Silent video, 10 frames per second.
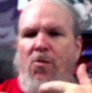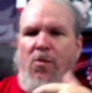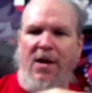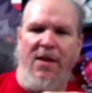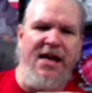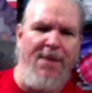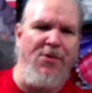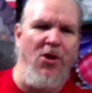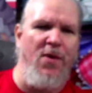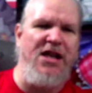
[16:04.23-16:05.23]
Well, a
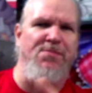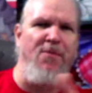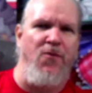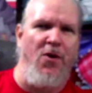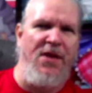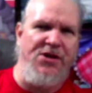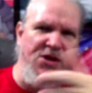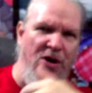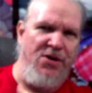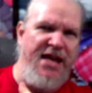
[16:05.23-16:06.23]
couple of weeks before this
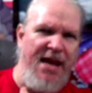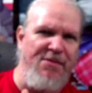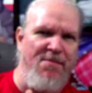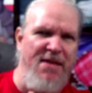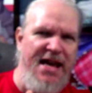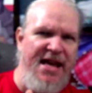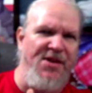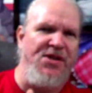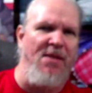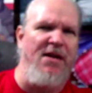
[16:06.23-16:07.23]
code came to me,
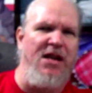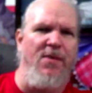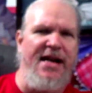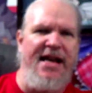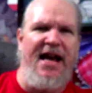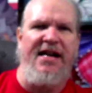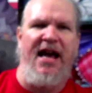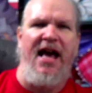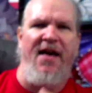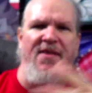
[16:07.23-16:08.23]
somebody went in
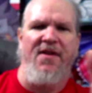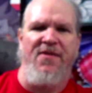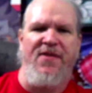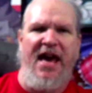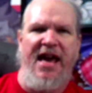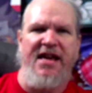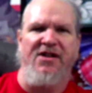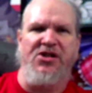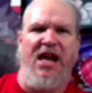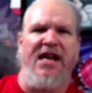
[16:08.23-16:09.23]
and they
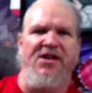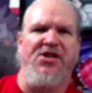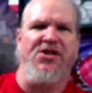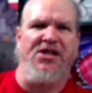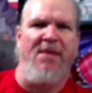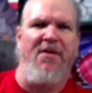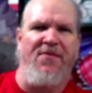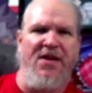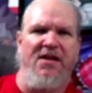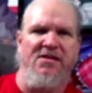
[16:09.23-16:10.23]
changed some of
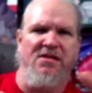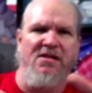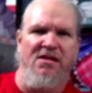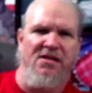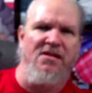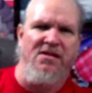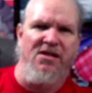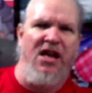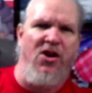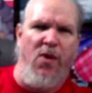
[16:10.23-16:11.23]
the
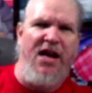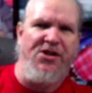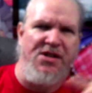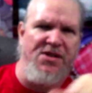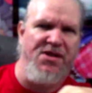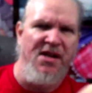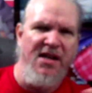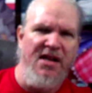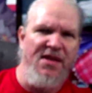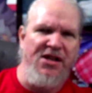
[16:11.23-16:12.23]
equations.
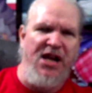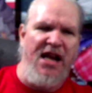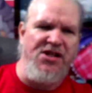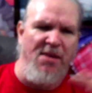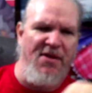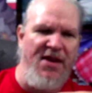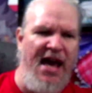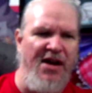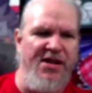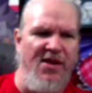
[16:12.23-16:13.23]
They changed some of the
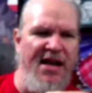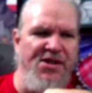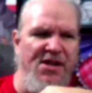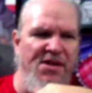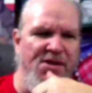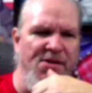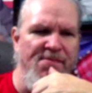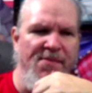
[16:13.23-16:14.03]
calculations.